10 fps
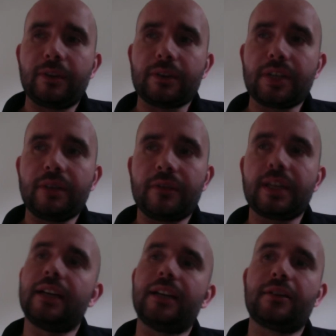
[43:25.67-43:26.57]
say, if I
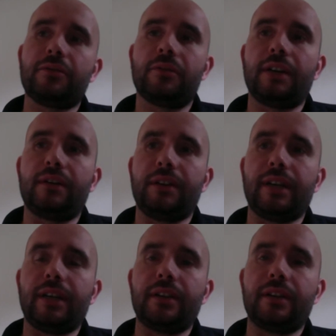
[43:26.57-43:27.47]
get an
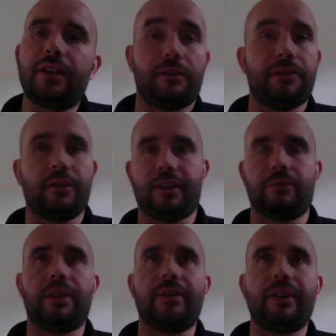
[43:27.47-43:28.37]
inquiry, not an
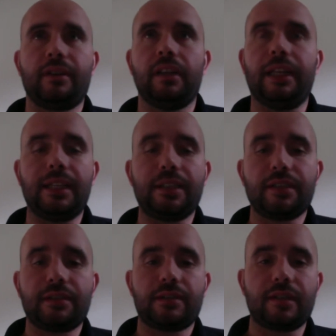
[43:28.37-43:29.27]
inquiry, a lead,
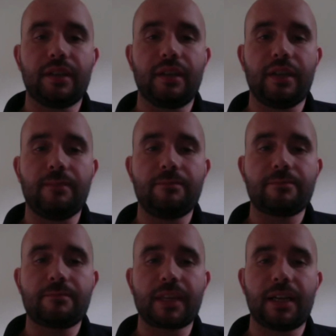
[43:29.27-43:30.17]
and
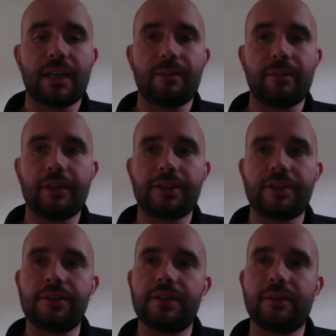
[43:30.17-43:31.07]
that person
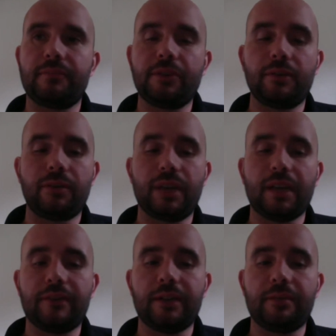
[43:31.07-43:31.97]
doesn't enroll, what I
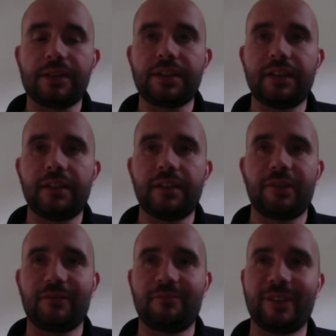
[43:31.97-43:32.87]
found myself
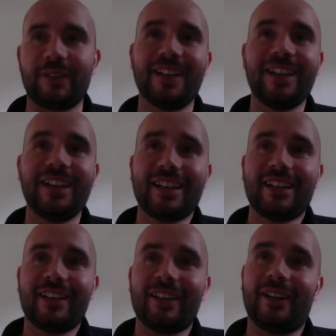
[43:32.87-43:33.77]
when I've been
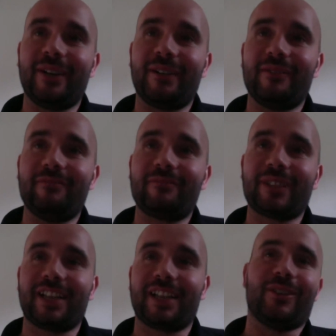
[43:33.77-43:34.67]

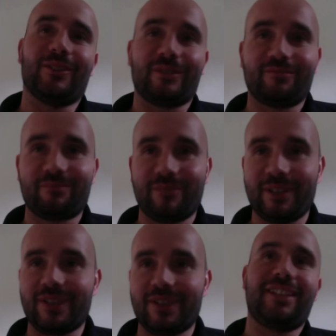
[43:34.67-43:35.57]
clicking on
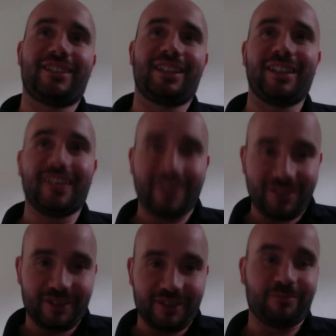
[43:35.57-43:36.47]
business sites
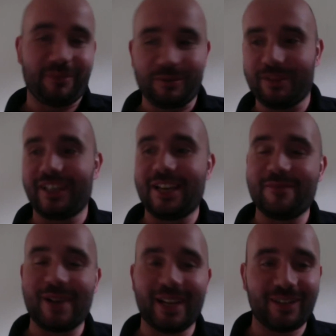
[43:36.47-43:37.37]
and I put my
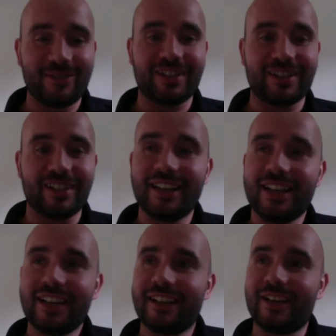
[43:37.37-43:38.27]
email address in,
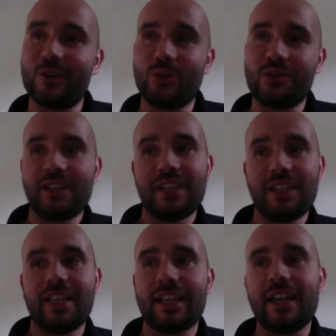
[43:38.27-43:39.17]
that I usually
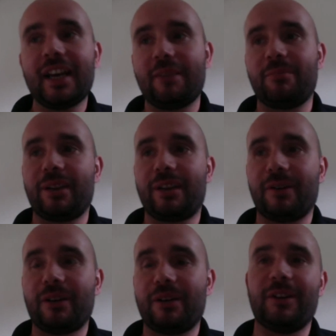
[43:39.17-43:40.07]
get
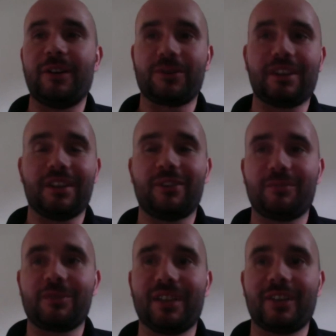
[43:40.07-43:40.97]
about, if I don't sign
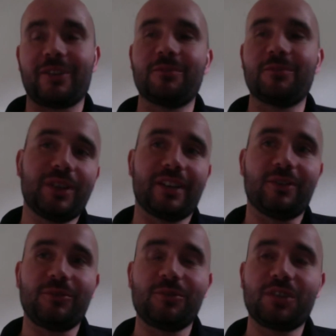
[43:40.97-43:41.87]
up to that company, I
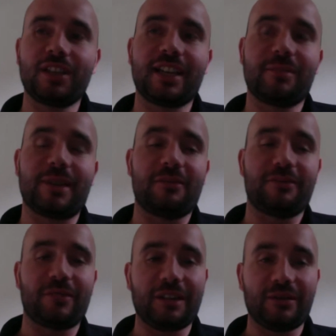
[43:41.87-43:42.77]
usually get about
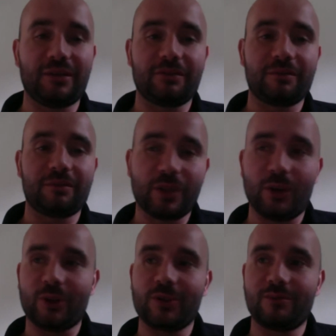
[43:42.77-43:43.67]
5
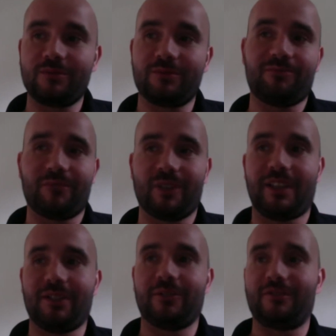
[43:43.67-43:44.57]
I
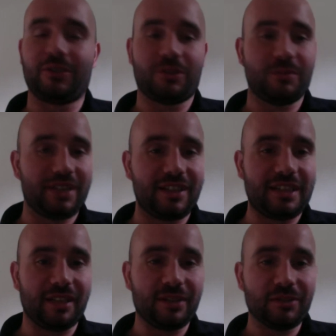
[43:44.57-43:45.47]
know they're automated
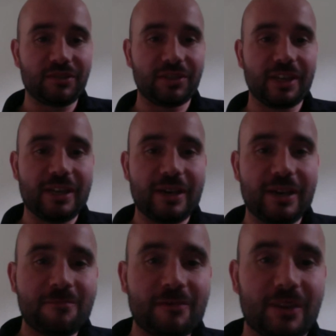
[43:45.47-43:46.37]
emails
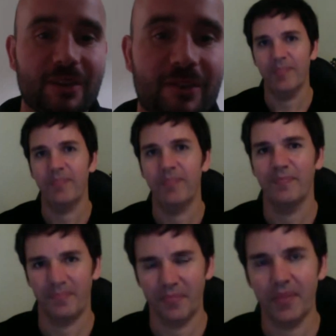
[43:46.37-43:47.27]
that
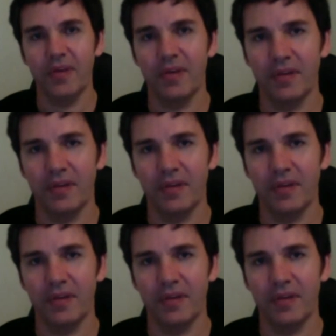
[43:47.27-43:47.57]
come through